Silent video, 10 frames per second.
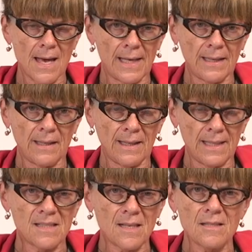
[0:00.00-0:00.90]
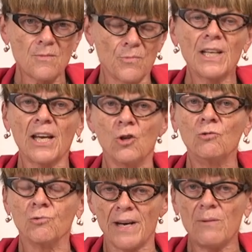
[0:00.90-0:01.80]
and it's done some really
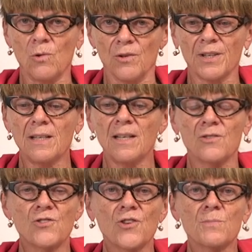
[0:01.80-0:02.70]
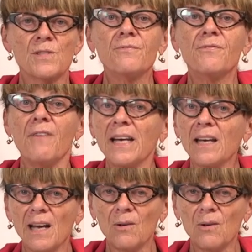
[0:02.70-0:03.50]
great work in terms of finding